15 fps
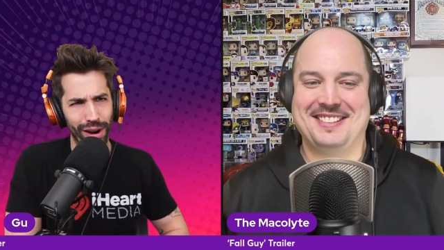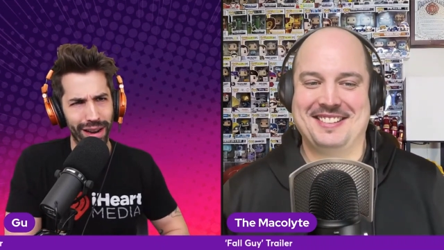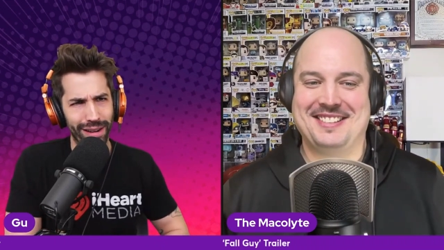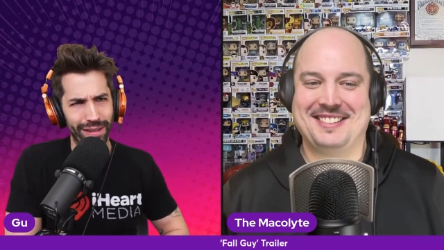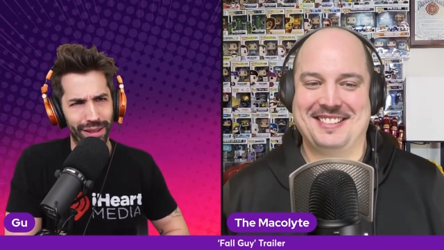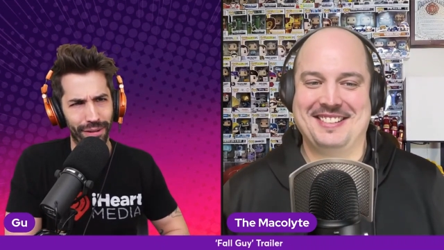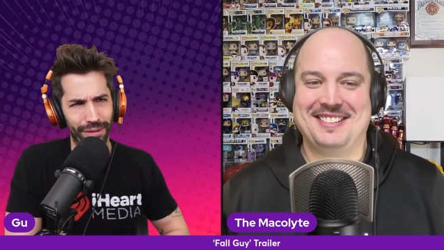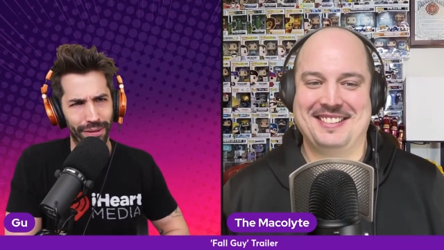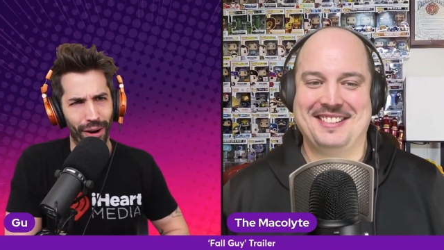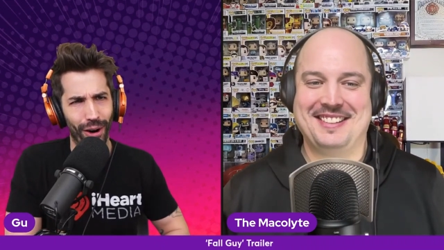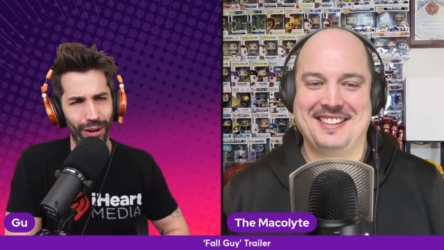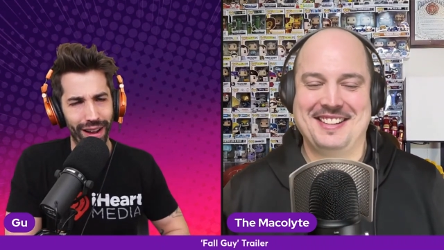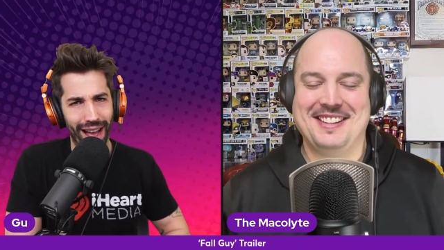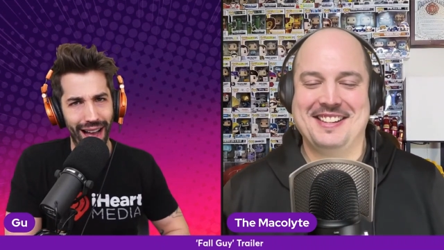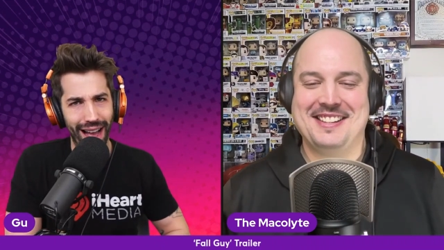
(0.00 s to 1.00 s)
Speaker 1: in the
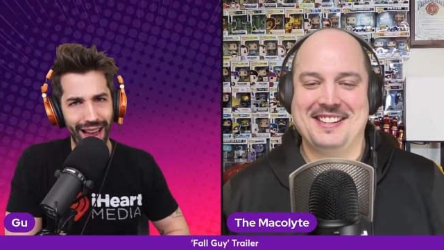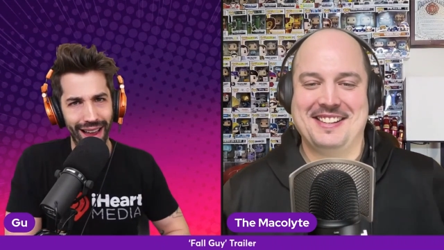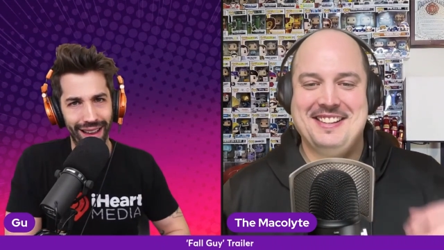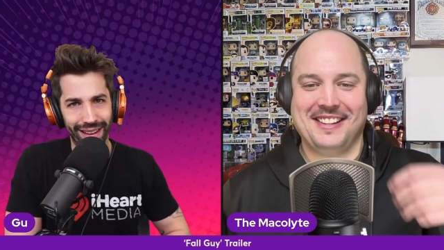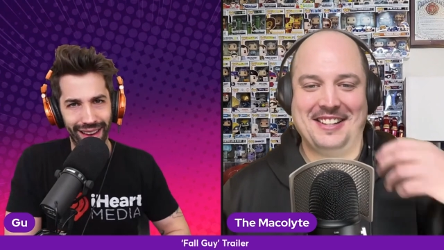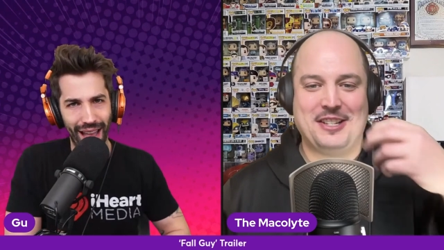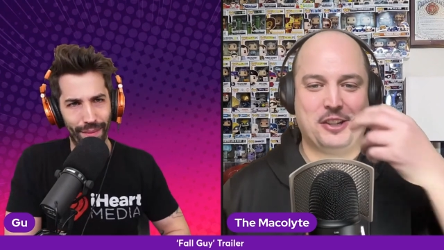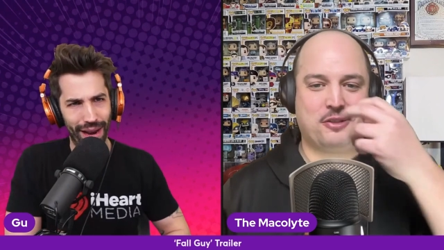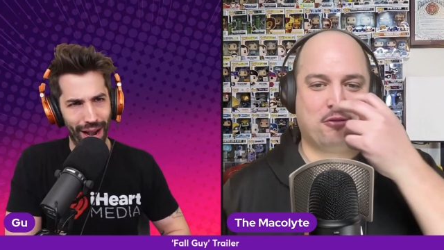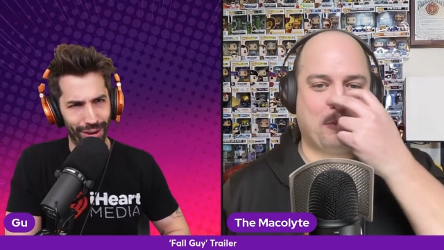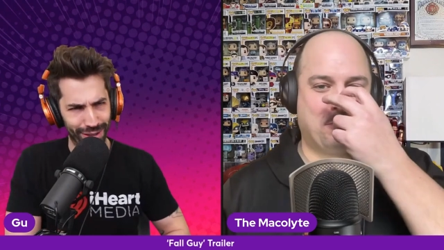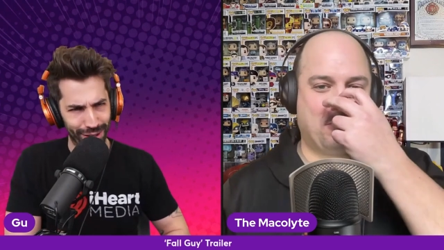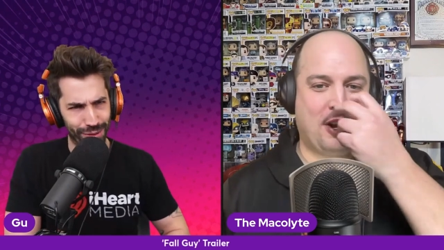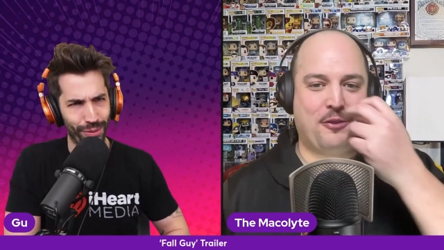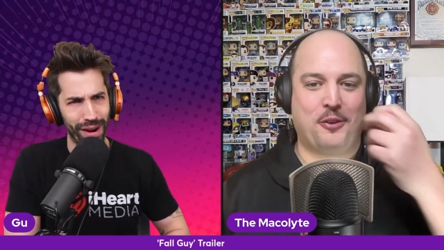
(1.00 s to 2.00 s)
Fall Guy." Yeah, Just but I
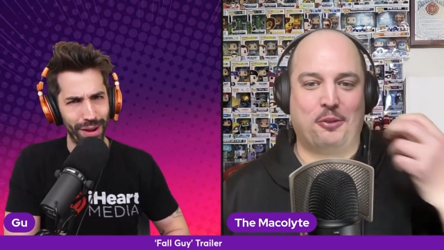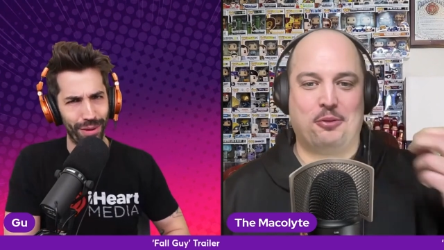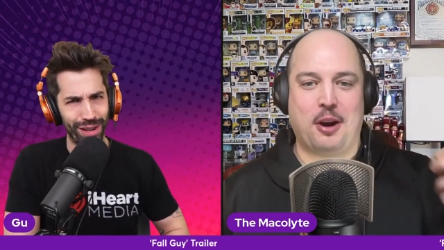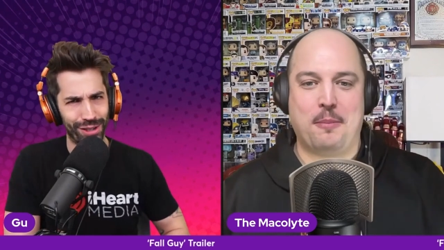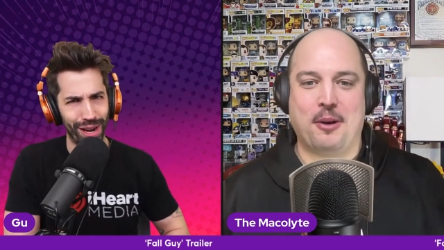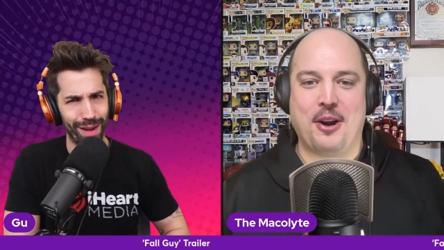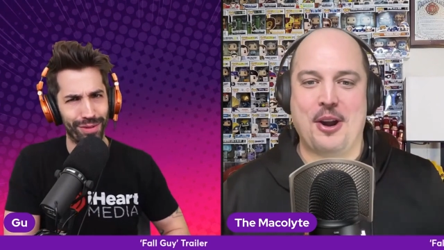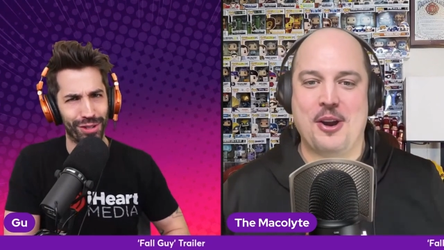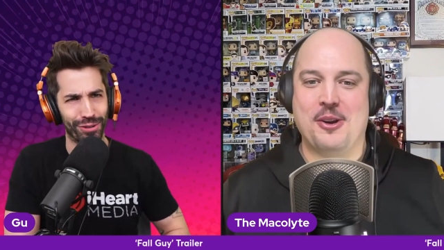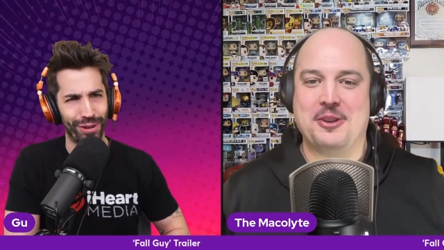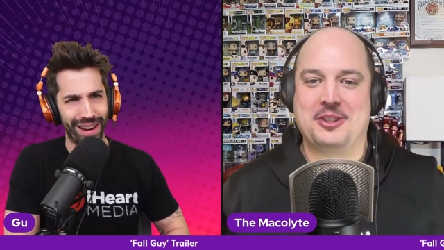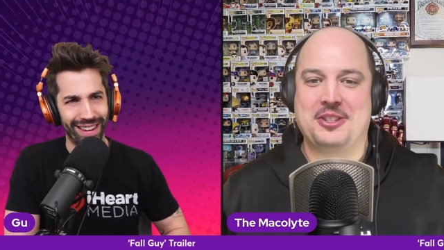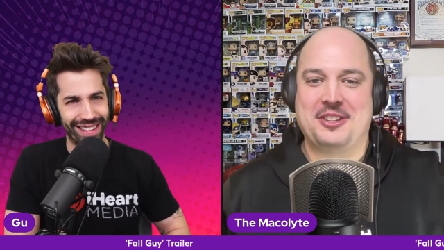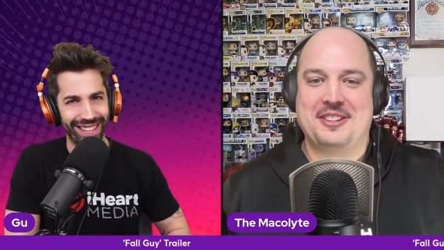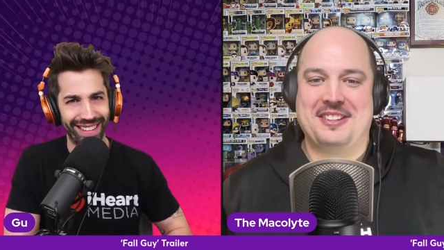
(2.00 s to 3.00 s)
was in Twenty One Jump
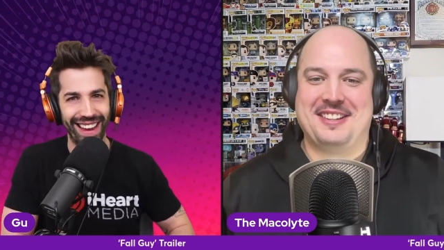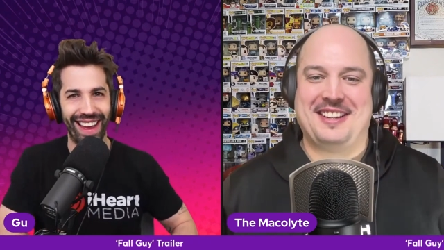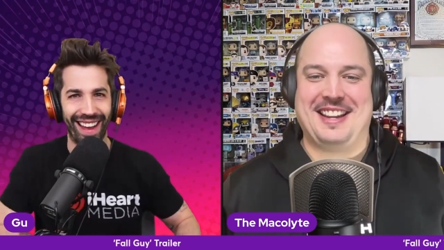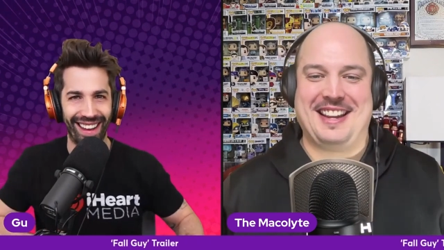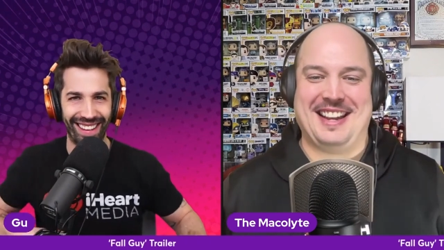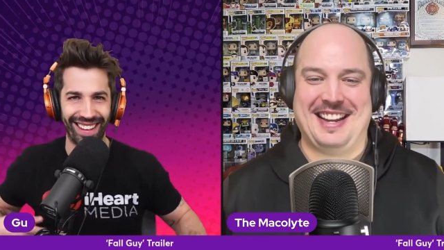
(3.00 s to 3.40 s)
nose. Street. Yeah,